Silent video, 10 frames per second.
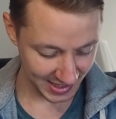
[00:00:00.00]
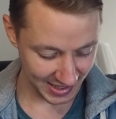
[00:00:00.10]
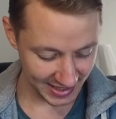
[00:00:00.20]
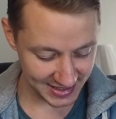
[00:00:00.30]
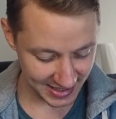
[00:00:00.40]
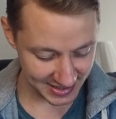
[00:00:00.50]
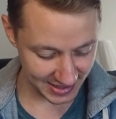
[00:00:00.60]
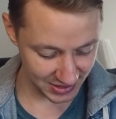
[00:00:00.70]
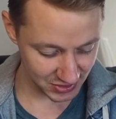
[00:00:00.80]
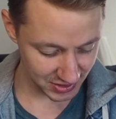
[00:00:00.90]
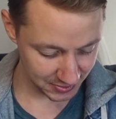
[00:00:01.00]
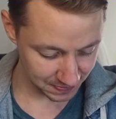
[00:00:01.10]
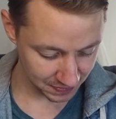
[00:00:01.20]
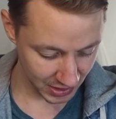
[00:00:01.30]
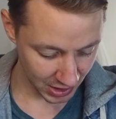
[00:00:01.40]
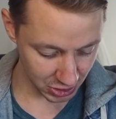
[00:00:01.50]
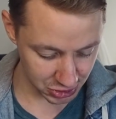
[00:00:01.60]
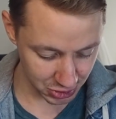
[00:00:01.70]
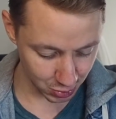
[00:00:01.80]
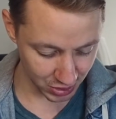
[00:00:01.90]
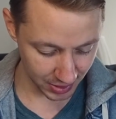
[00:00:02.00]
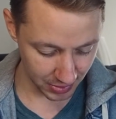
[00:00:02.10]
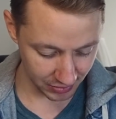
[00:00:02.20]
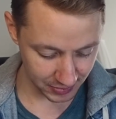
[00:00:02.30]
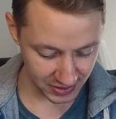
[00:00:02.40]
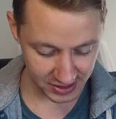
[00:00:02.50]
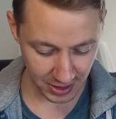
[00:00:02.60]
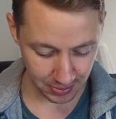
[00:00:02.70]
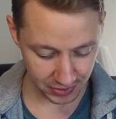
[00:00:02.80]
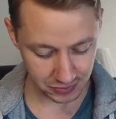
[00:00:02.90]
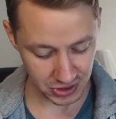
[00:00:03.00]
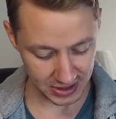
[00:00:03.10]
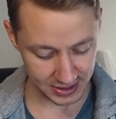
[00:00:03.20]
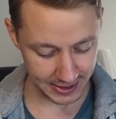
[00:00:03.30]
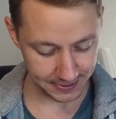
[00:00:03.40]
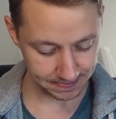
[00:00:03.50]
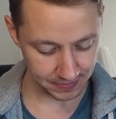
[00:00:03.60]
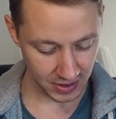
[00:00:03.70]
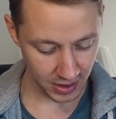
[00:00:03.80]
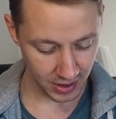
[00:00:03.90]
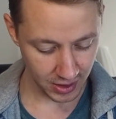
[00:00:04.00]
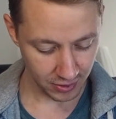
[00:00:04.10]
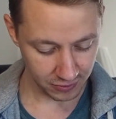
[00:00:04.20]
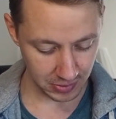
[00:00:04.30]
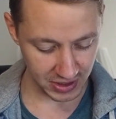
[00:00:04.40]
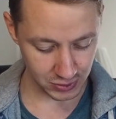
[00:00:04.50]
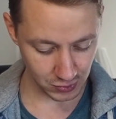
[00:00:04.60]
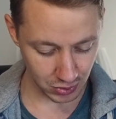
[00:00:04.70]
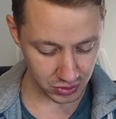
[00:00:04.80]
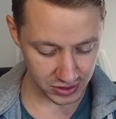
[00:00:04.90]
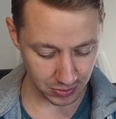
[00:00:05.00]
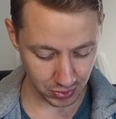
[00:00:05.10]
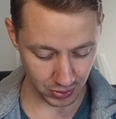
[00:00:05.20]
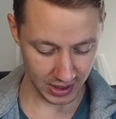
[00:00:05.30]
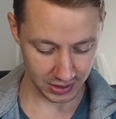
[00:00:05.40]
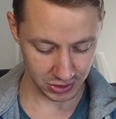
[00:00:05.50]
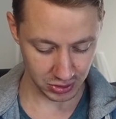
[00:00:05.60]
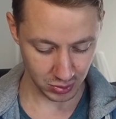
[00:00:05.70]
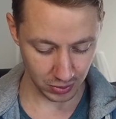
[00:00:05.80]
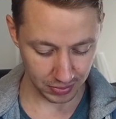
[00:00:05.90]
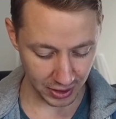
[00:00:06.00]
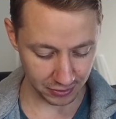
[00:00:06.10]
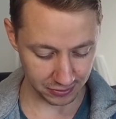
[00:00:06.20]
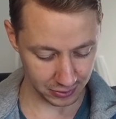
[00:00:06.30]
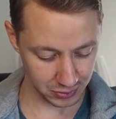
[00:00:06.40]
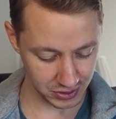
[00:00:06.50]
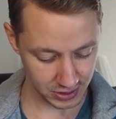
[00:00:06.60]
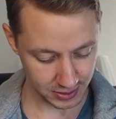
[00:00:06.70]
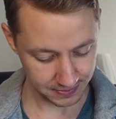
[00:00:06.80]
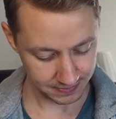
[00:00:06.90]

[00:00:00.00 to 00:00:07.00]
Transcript: It says this A shoot will come up from the stump of Jesse, from his roots, a branch will bear fruit.